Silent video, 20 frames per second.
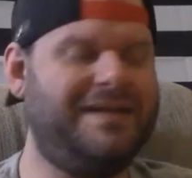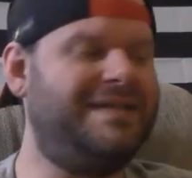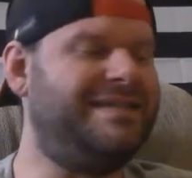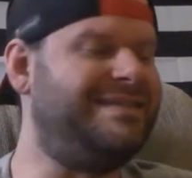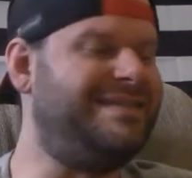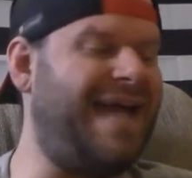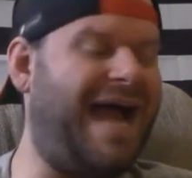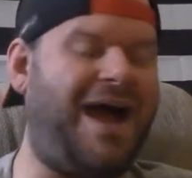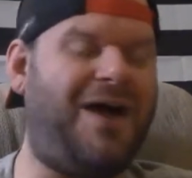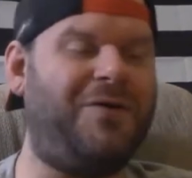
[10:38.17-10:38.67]

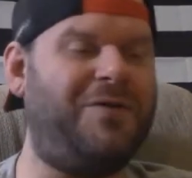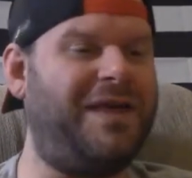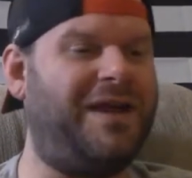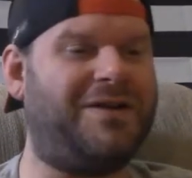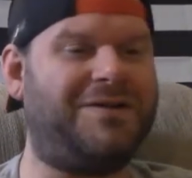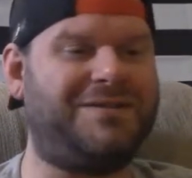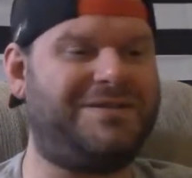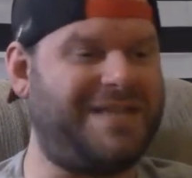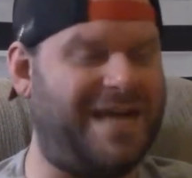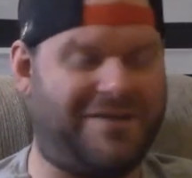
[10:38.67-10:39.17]
now
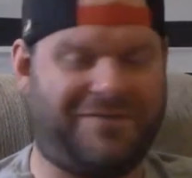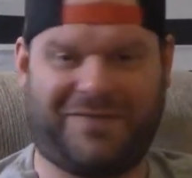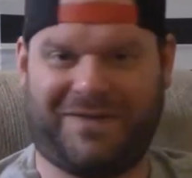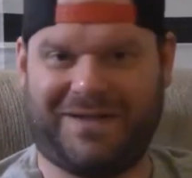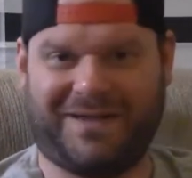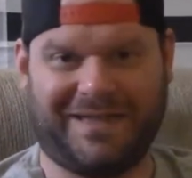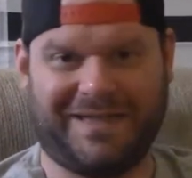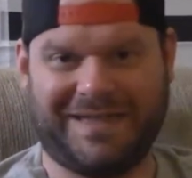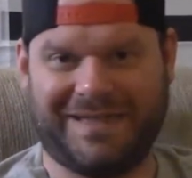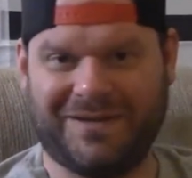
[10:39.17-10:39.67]
they're
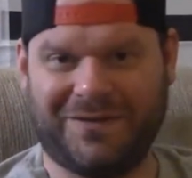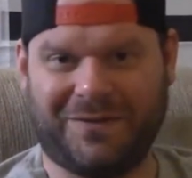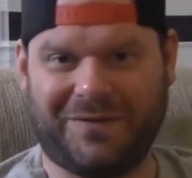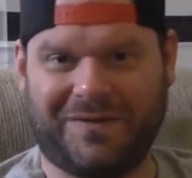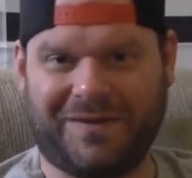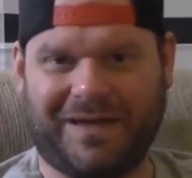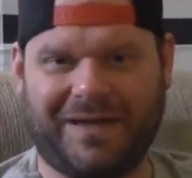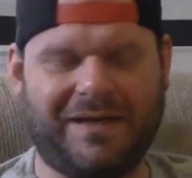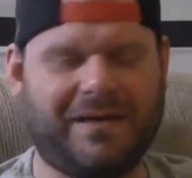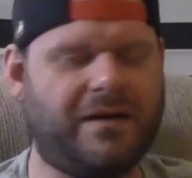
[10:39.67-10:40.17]
definitely
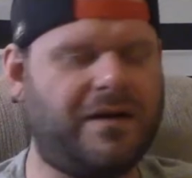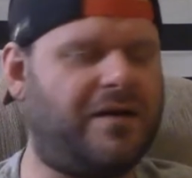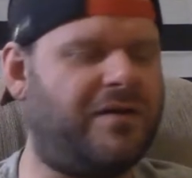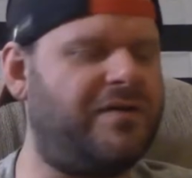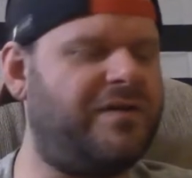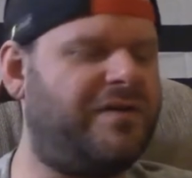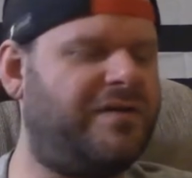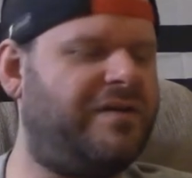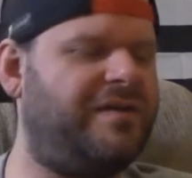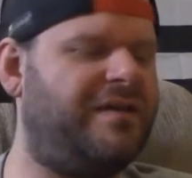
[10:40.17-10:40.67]
guilty. You know,
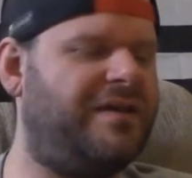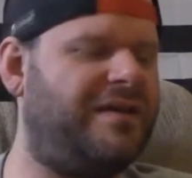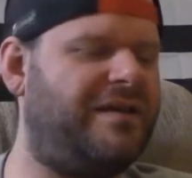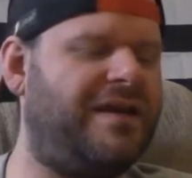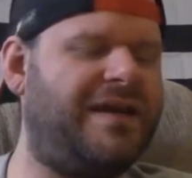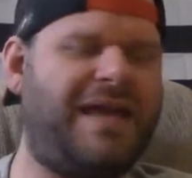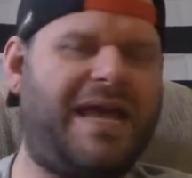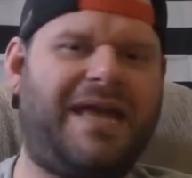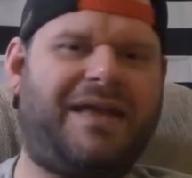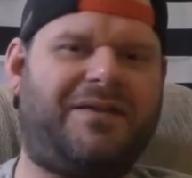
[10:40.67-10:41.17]
it's it,
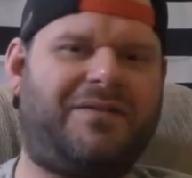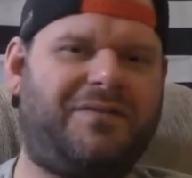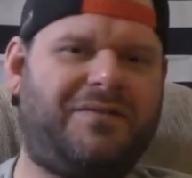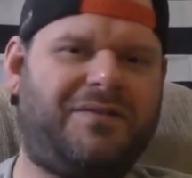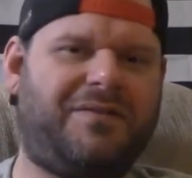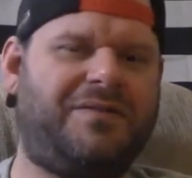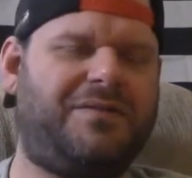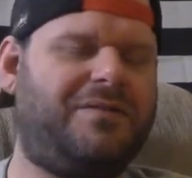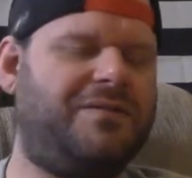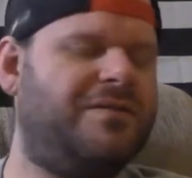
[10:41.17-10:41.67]

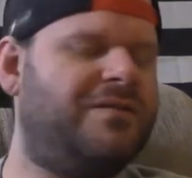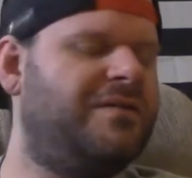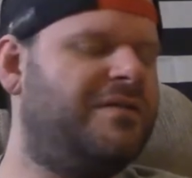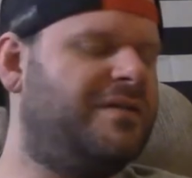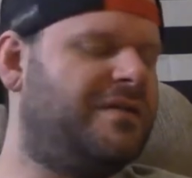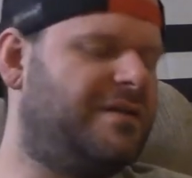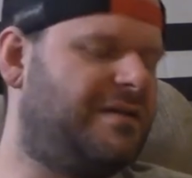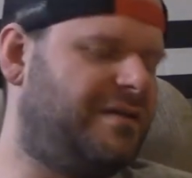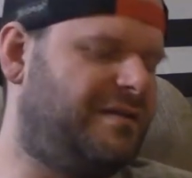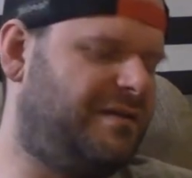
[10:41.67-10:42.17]
again
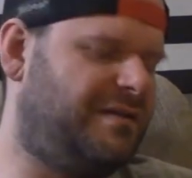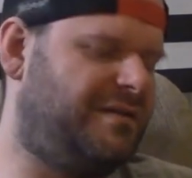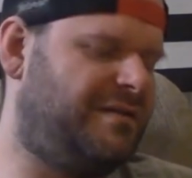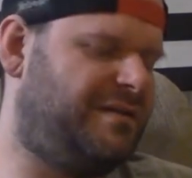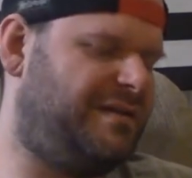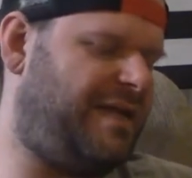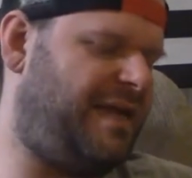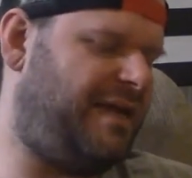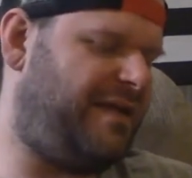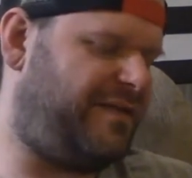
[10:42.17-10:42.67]

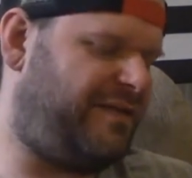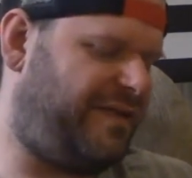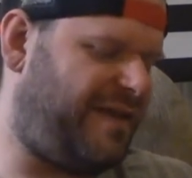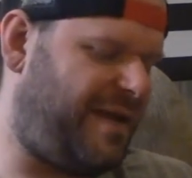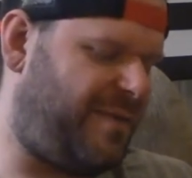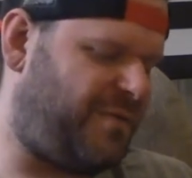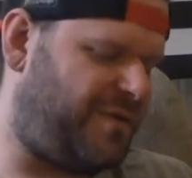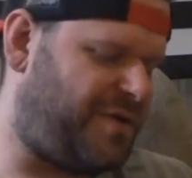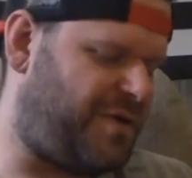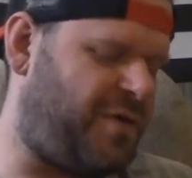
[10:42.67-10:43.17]
taking the
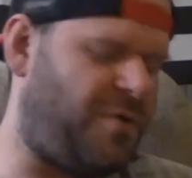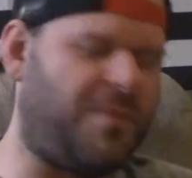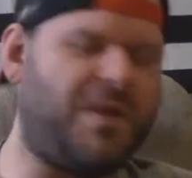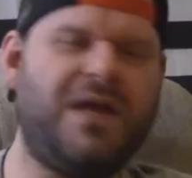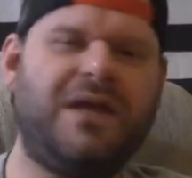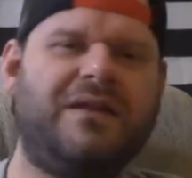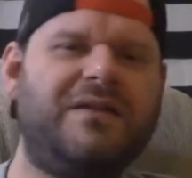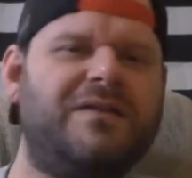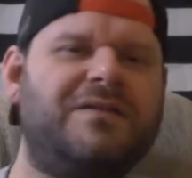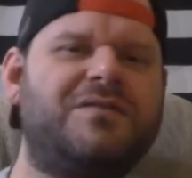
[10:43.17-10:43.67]
sandwich home.
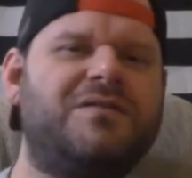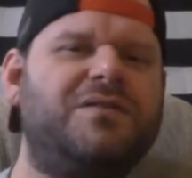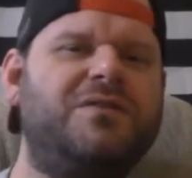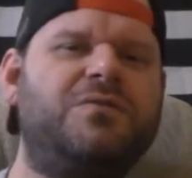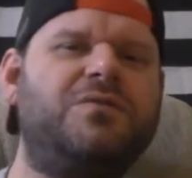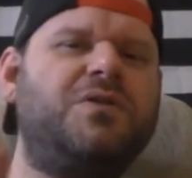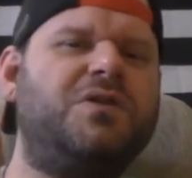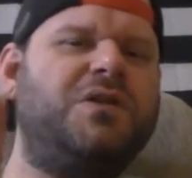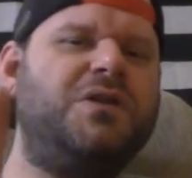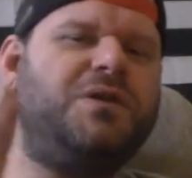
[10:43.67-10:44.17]
There's
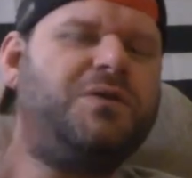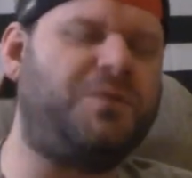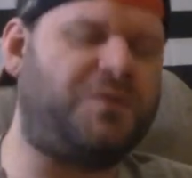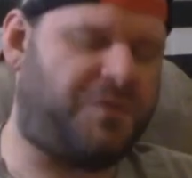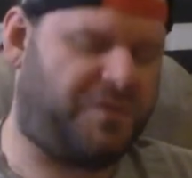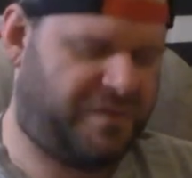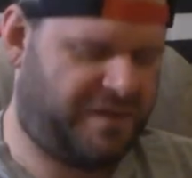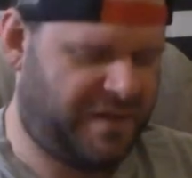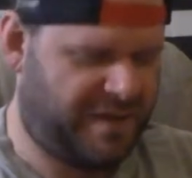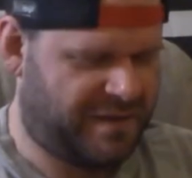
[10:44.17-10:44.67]
little
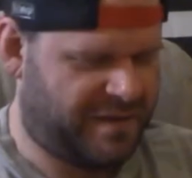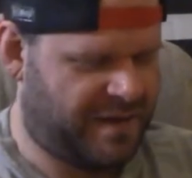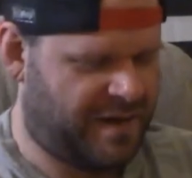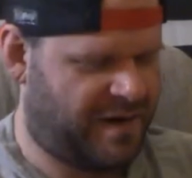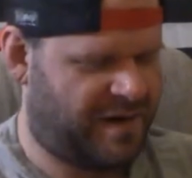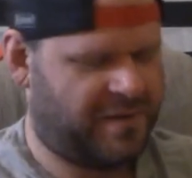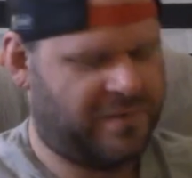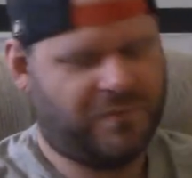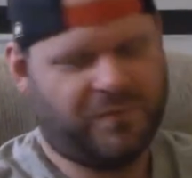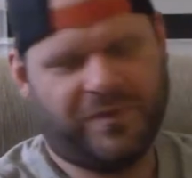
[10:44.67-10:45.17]
clues in
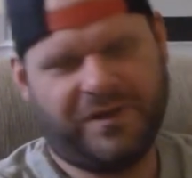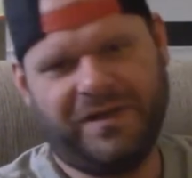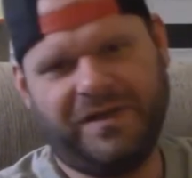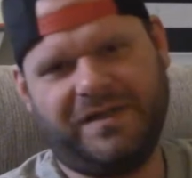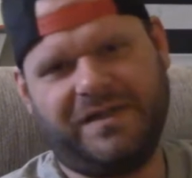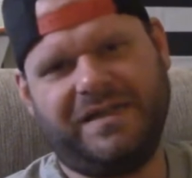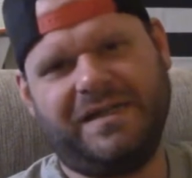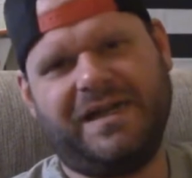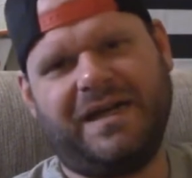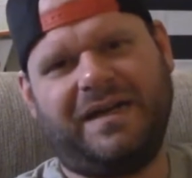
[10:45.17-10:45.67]
there where you
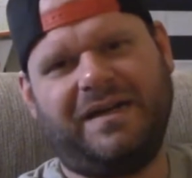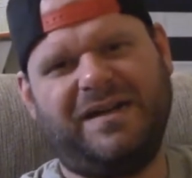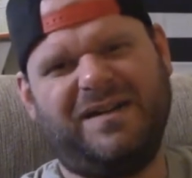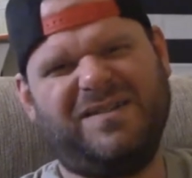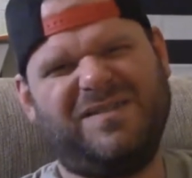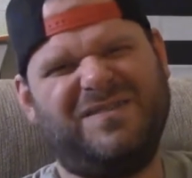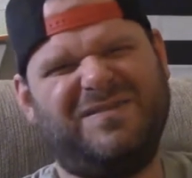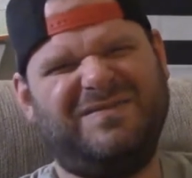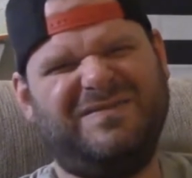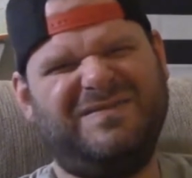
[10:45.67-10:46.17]
can kind of
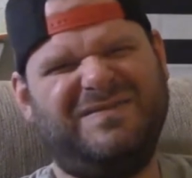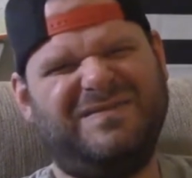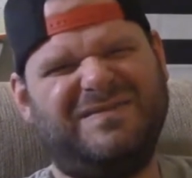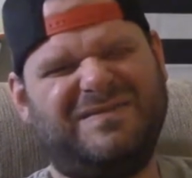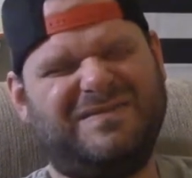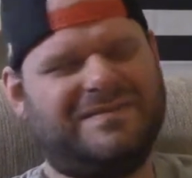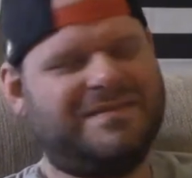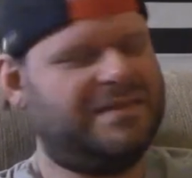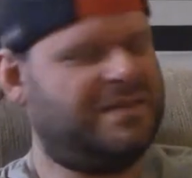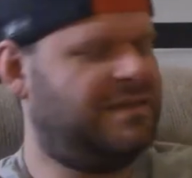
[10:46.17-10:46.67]
go,
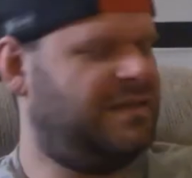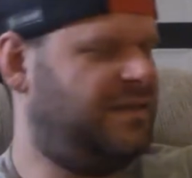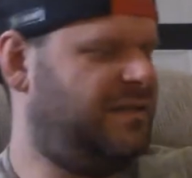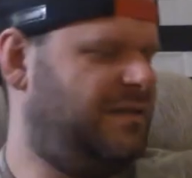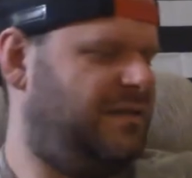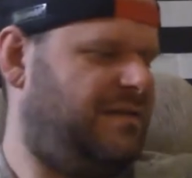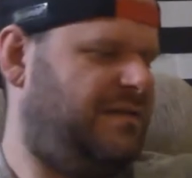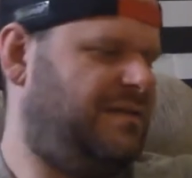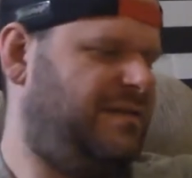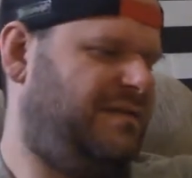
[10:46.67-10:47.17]
hmm,
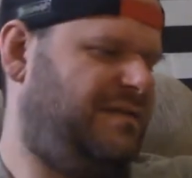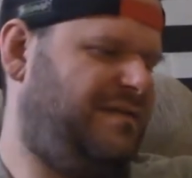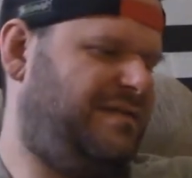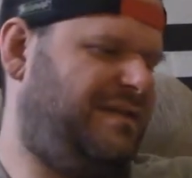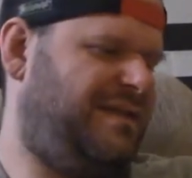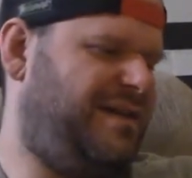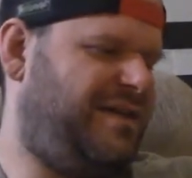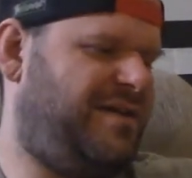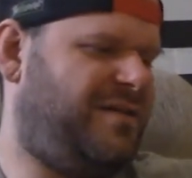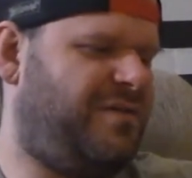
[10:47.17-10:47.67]

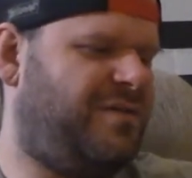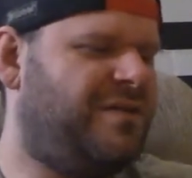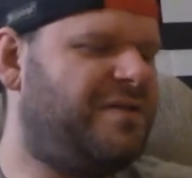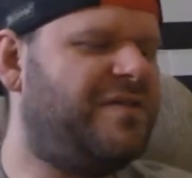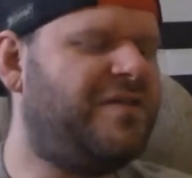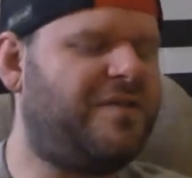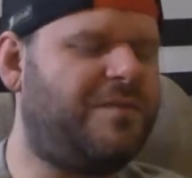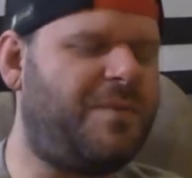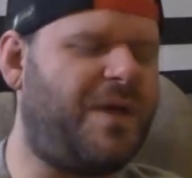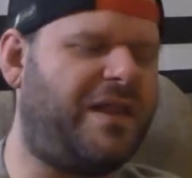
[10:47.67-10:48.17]
you know,
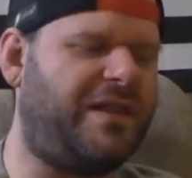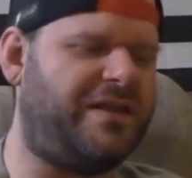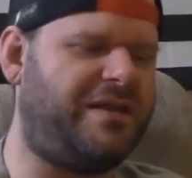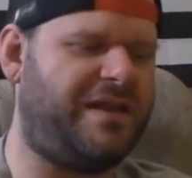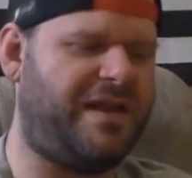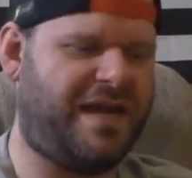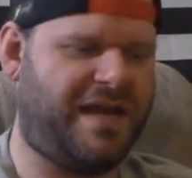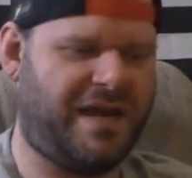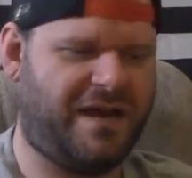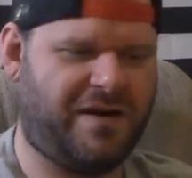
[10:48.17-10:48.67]
smelling
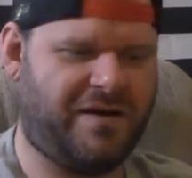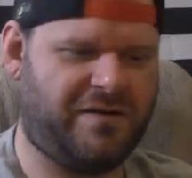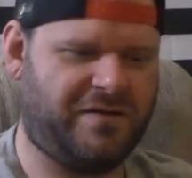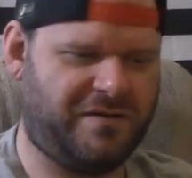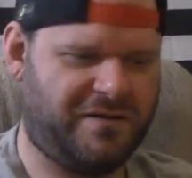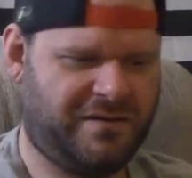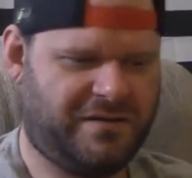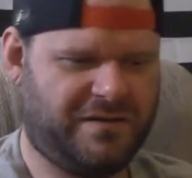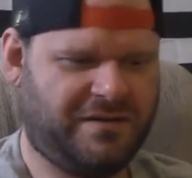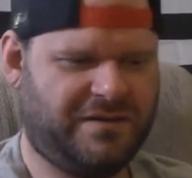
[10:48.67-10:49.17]
the
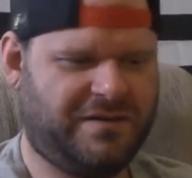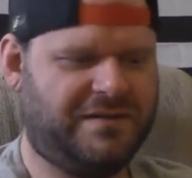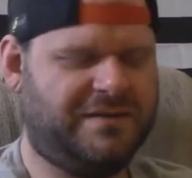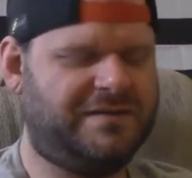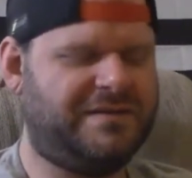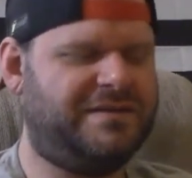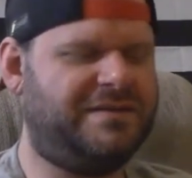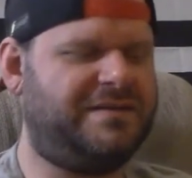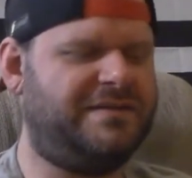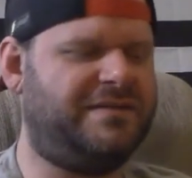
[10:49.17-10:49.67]
hair,
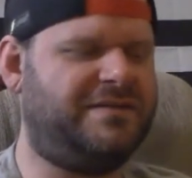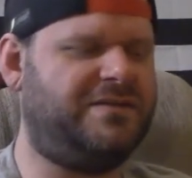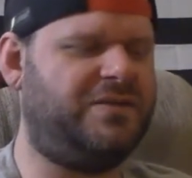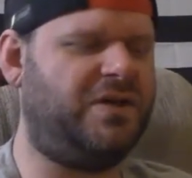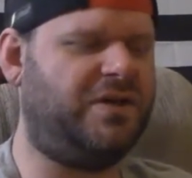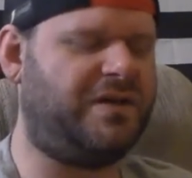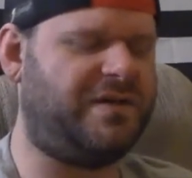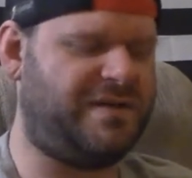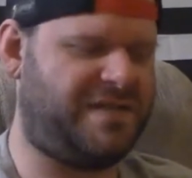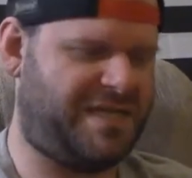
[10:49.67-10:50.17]

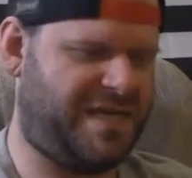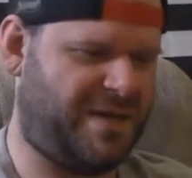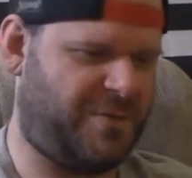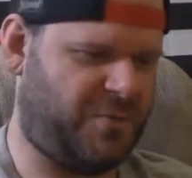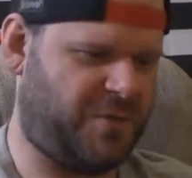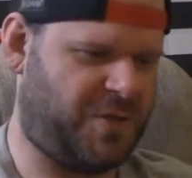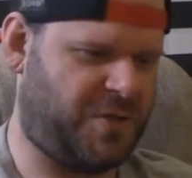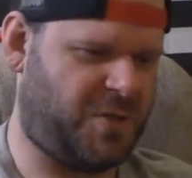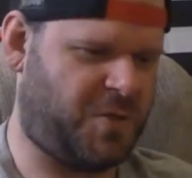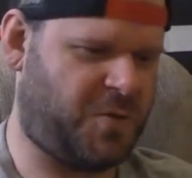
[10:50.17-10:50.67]
took the
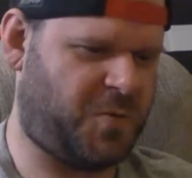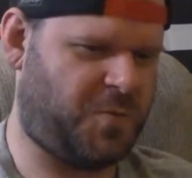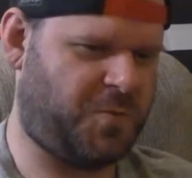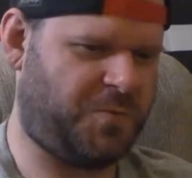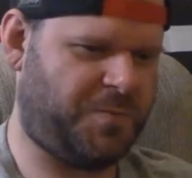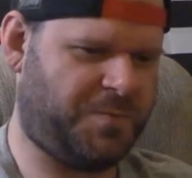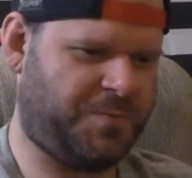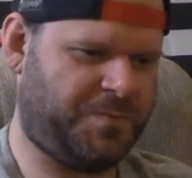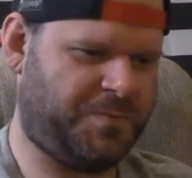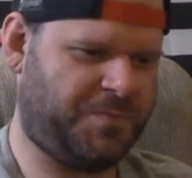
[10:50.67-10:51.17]
sandwich home.